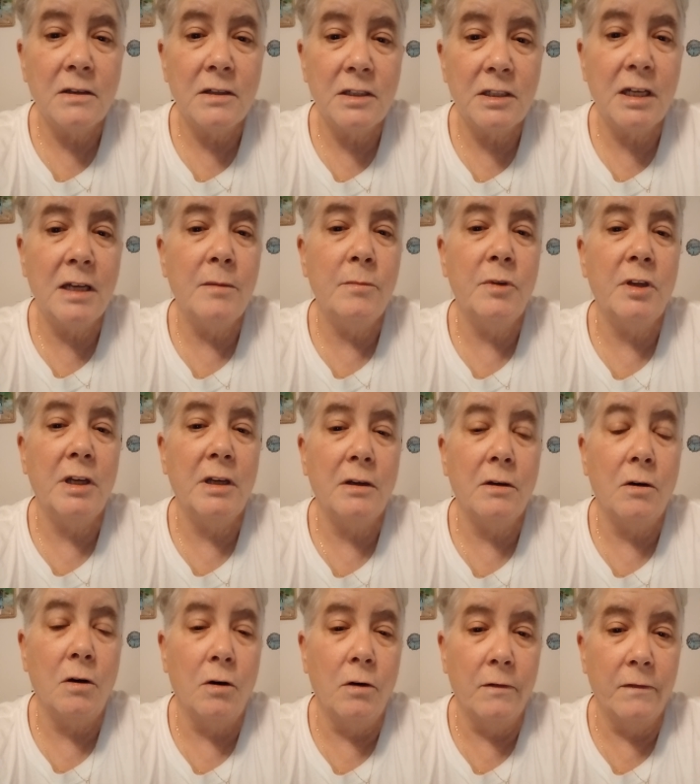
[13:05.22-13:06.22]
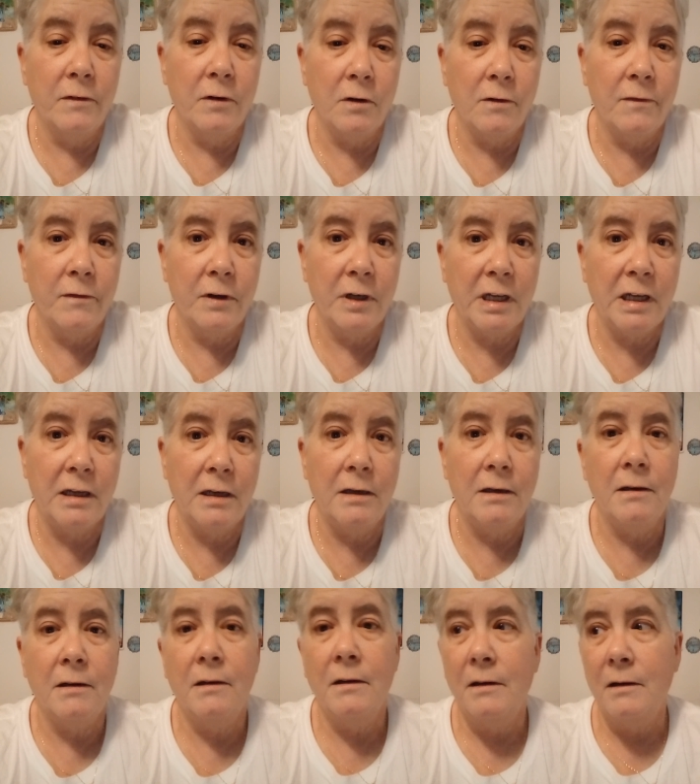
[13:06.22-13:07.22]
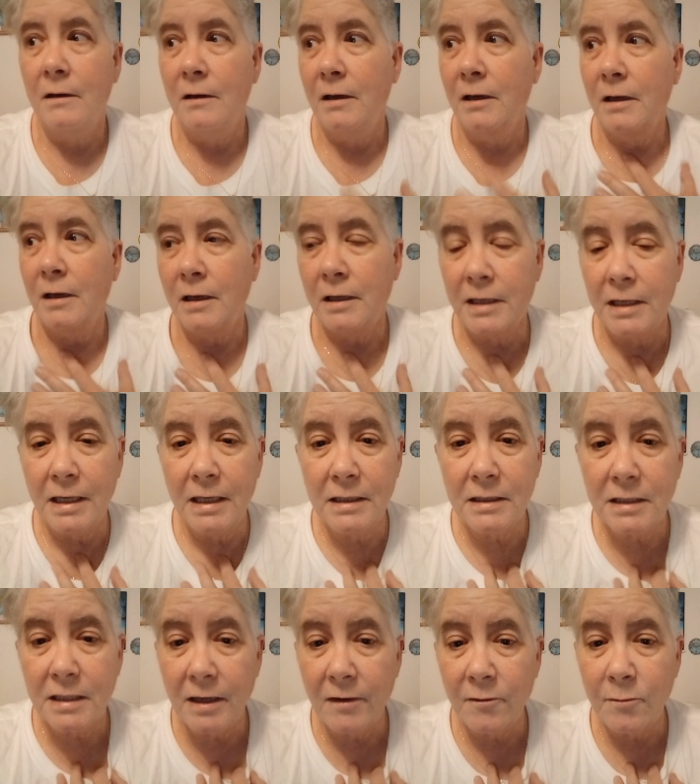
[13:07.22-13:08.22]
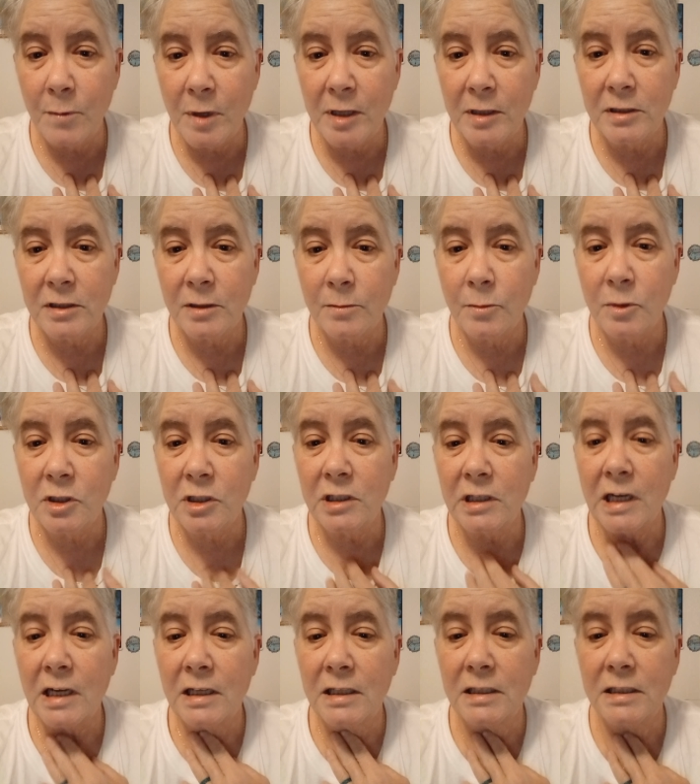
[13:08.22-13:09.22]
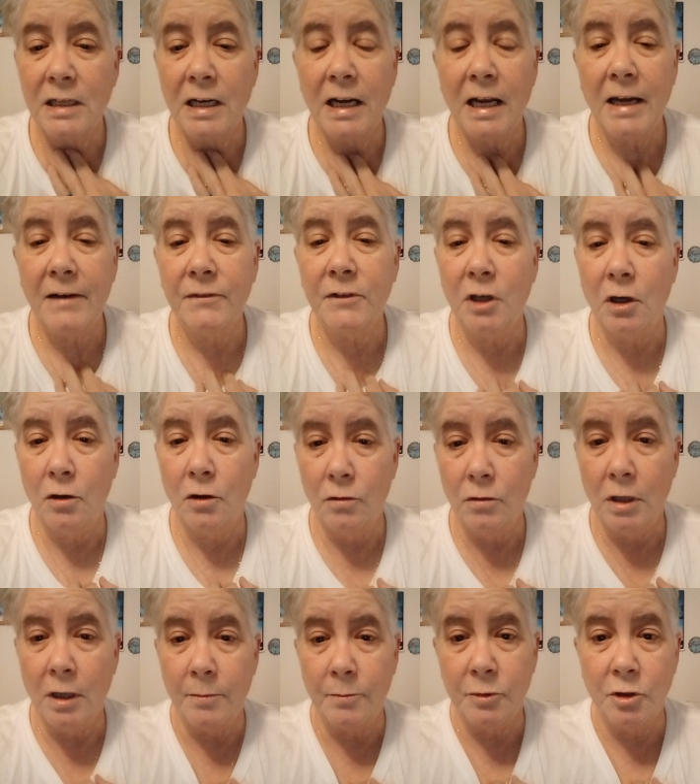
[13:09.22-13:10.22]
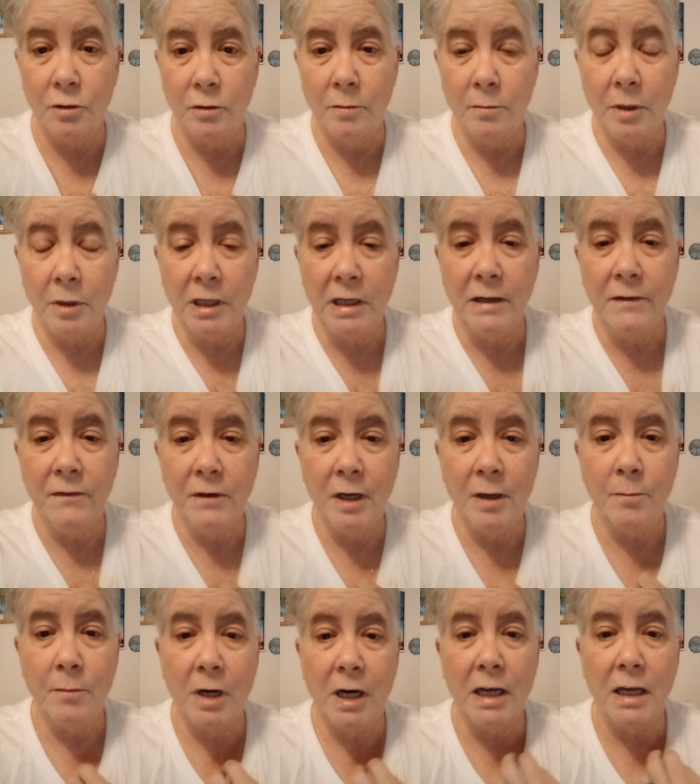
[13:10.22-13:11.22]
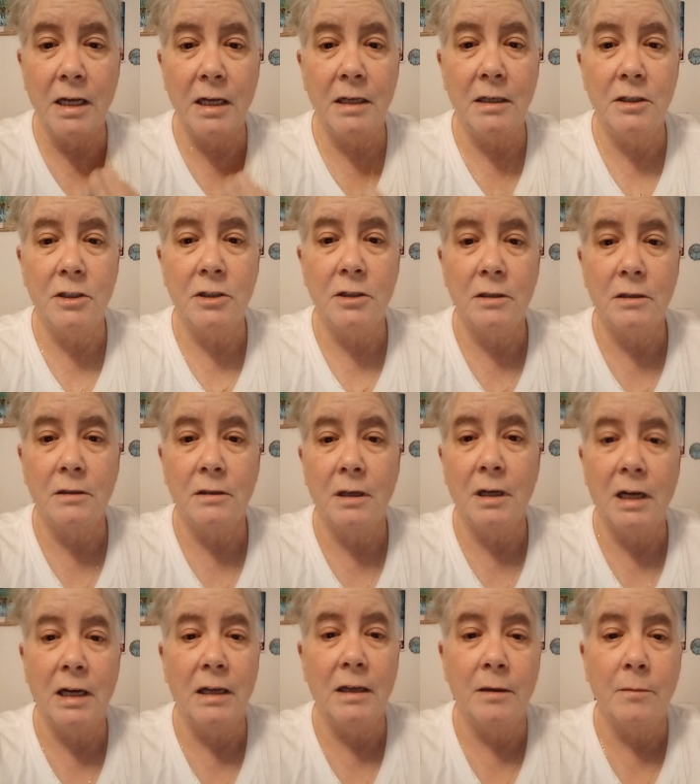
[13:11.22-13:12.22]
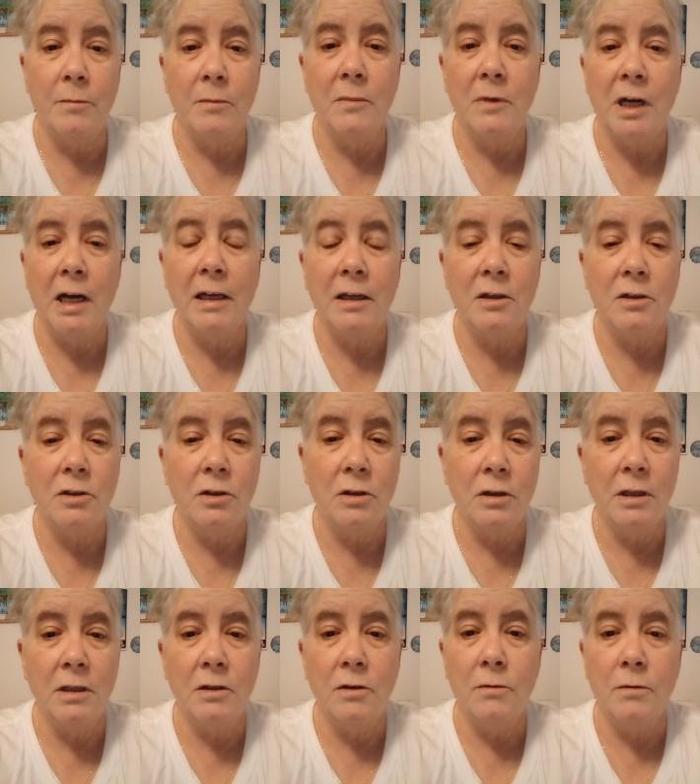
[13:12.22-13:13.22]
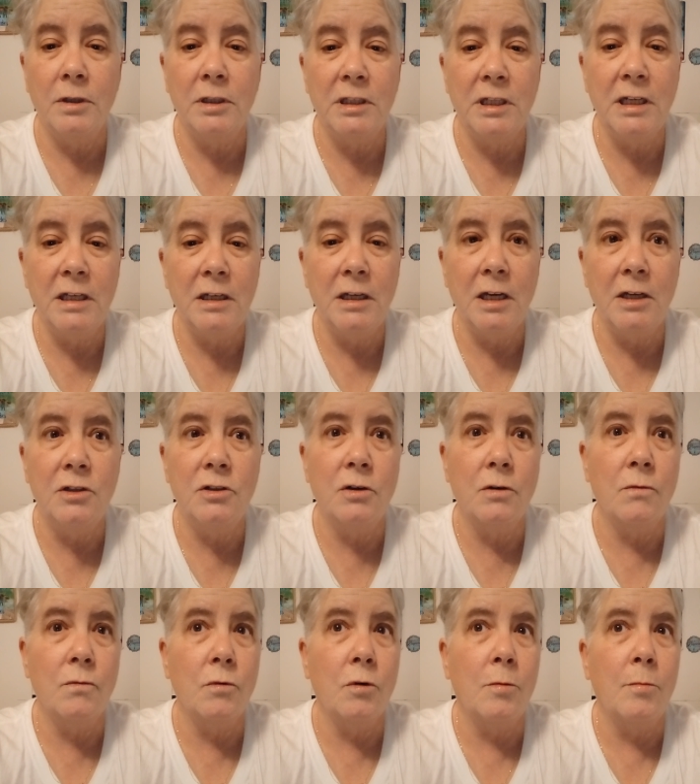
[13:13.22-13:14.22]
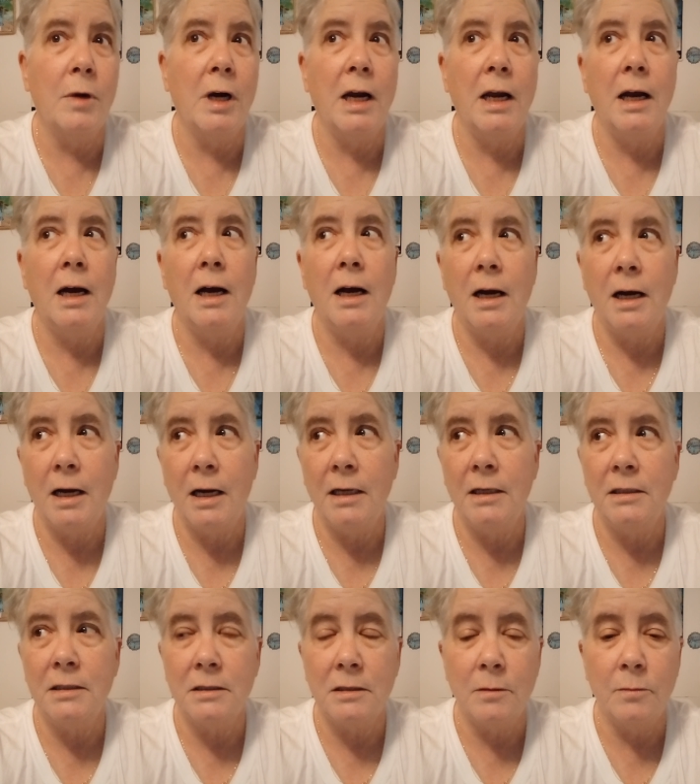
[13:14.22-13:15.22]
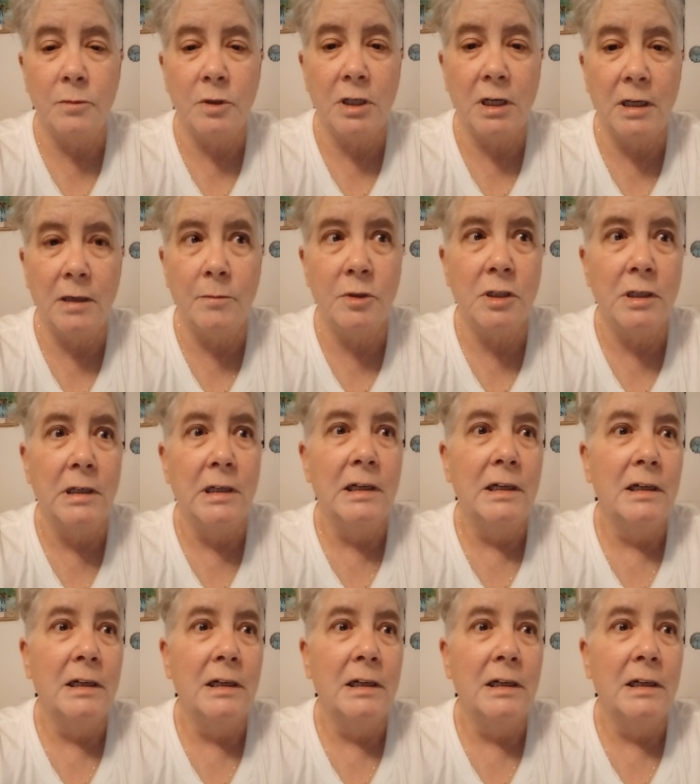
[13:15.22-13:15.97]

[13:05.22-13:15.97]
the same thing over and over again. Yes, I've made some mistakes and I have to own up to them. Even at my age, I can turn into a teenager and roll my eyes sometimes.